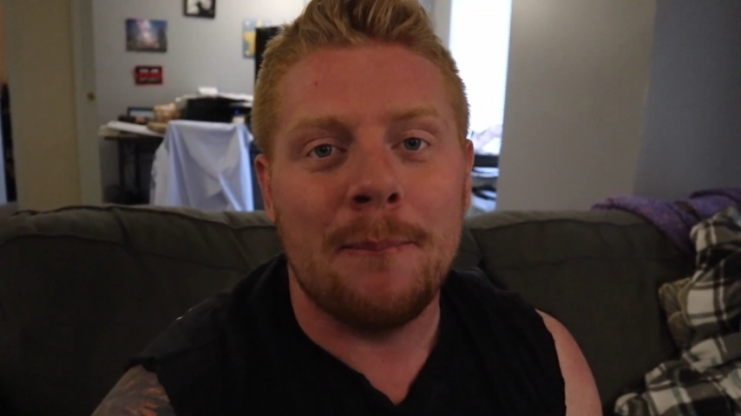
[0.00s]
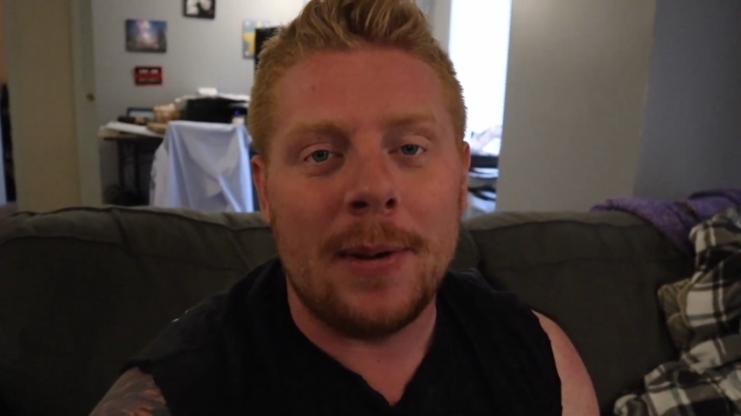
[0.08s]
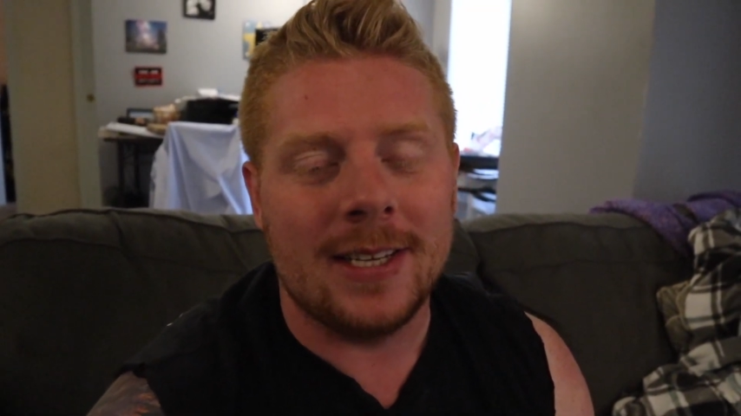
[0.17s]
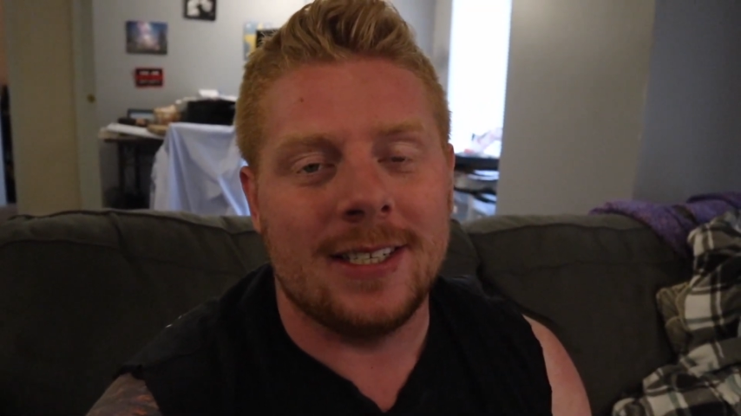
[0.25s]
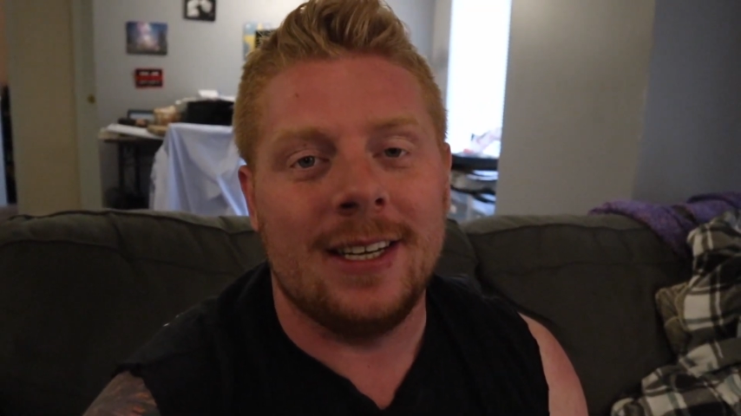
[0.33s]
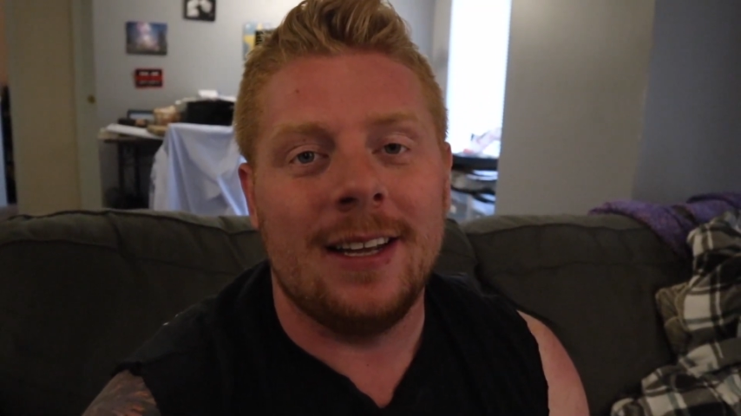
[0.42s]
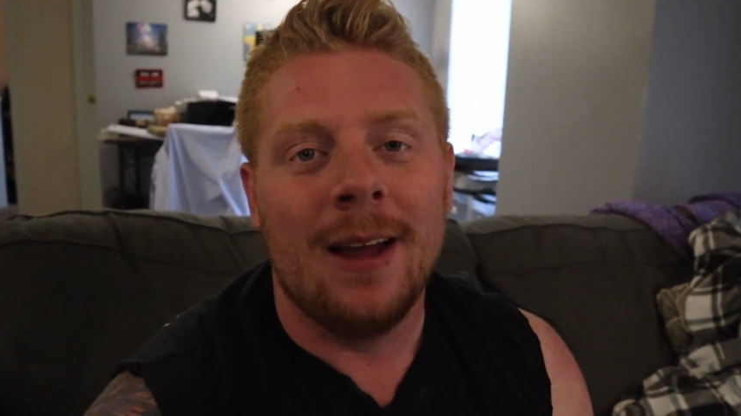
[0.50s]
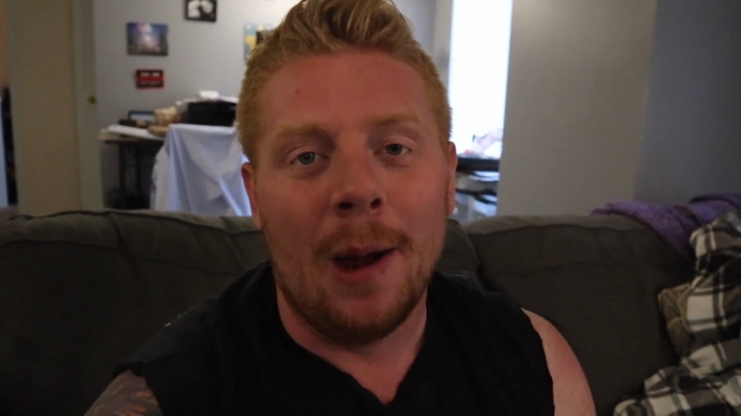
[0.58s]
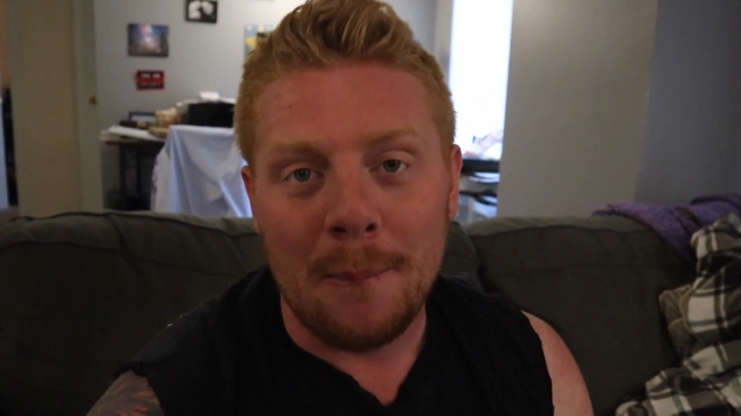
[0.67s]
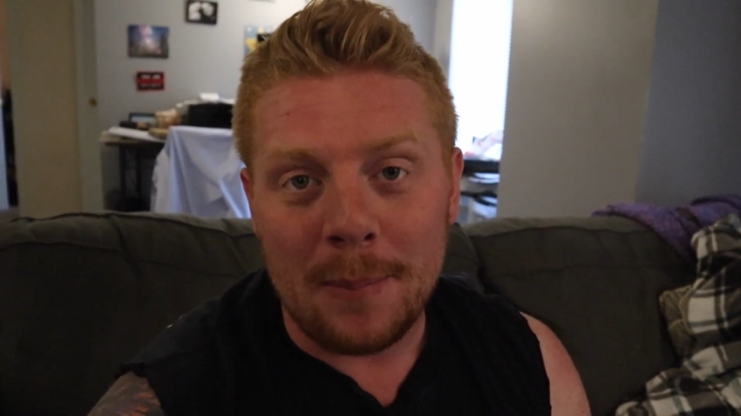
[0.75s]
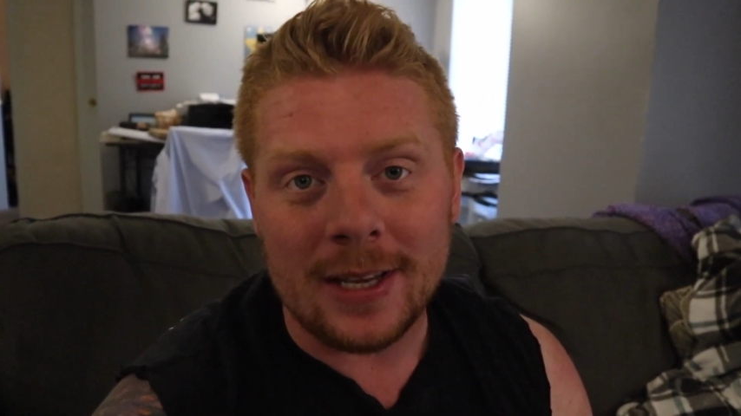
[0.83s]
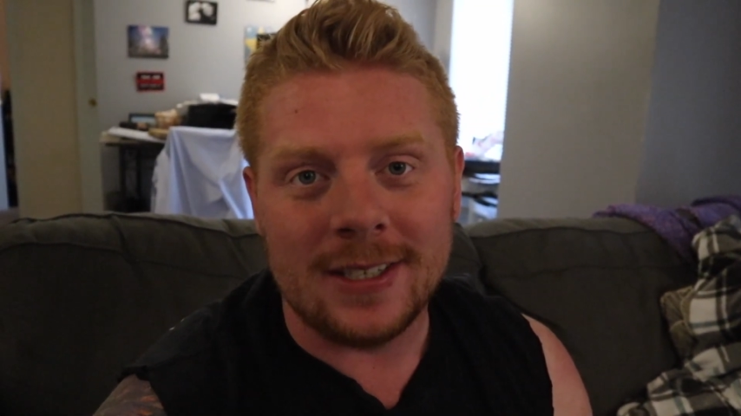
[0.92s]
busy
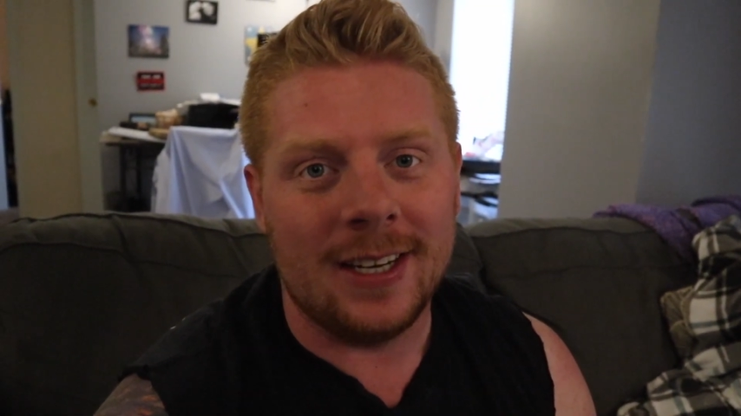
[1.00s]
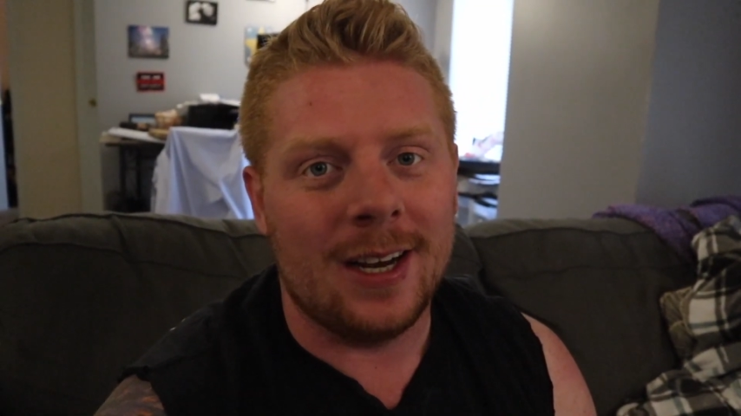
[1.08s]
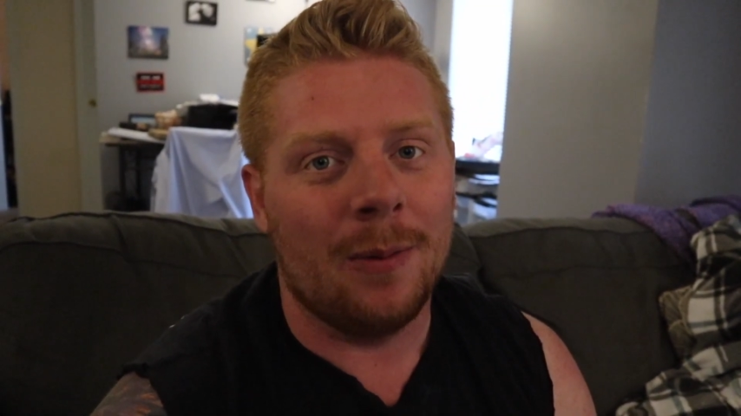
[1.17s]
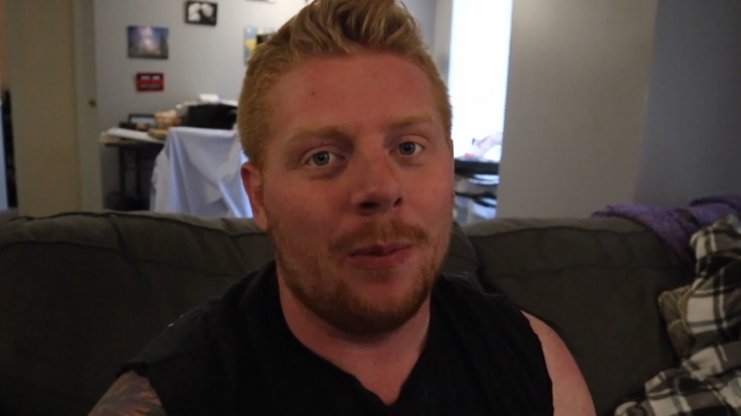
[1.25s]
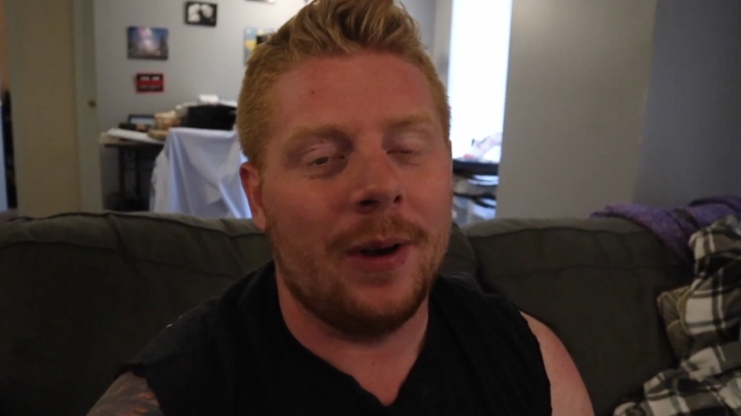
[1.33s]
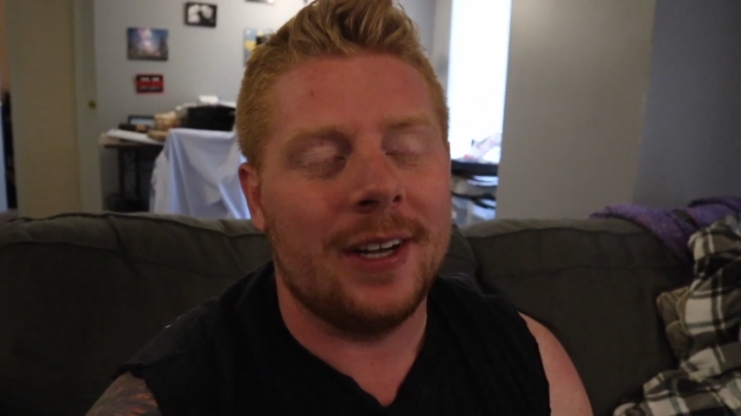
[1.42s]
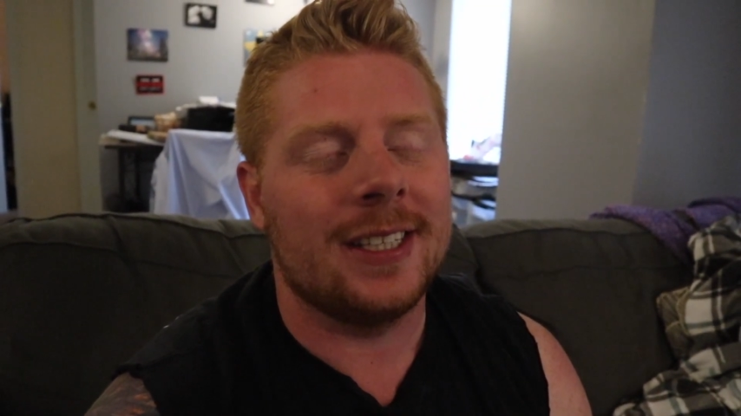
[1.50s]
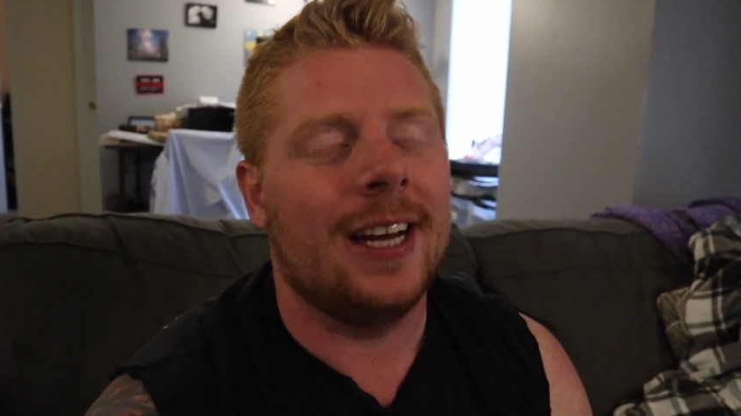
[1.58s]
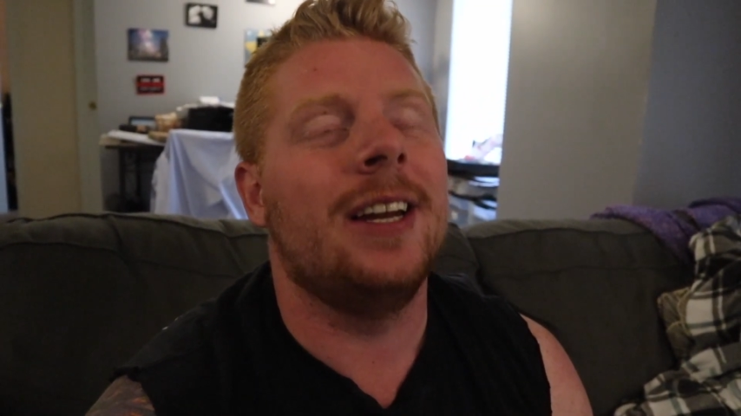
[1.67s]
couple weeks.